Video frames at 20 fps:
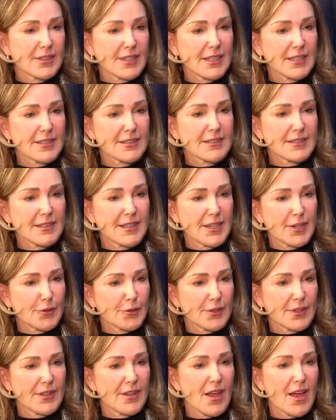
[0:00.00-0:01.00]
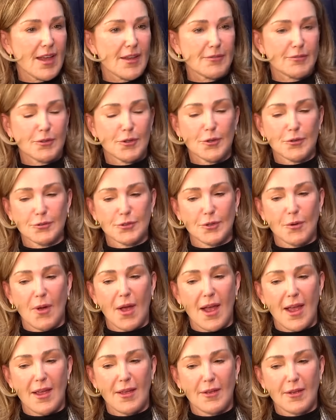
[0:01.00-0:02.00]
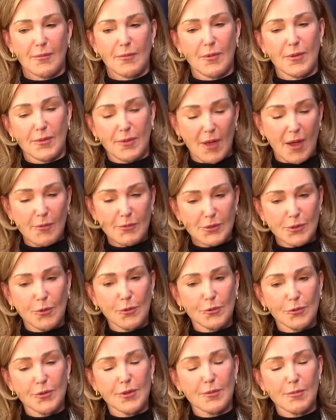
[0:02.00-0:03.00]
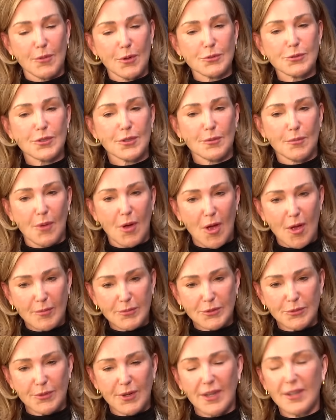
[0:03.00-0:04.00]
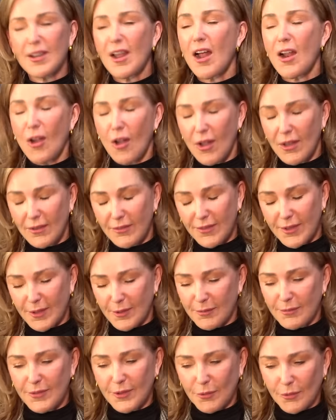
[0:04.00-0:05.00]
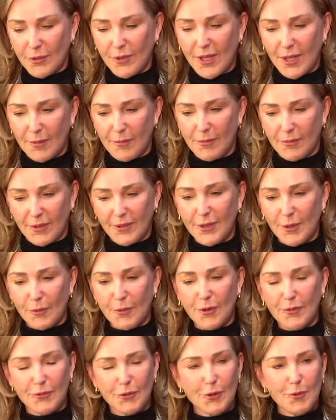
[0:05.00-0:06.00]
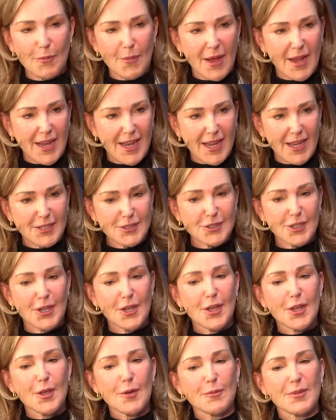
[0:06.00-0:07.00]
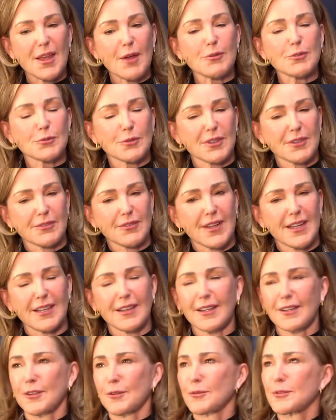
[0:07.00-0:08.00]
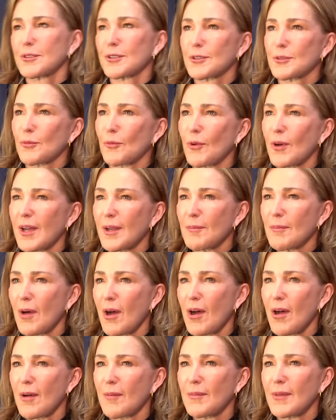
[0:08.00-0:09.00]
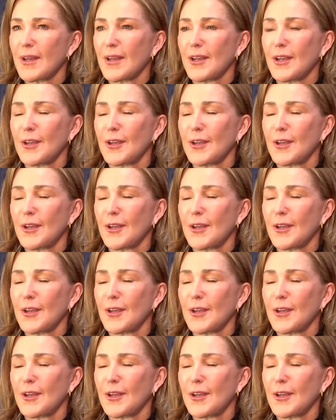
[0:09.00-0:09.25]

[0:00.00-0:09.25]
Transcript: kids later in life, you know, so I, I was older than most of the moms around. Not all of them. There were a lot of, there were a few my age, but that was really funny. Like there was this one mom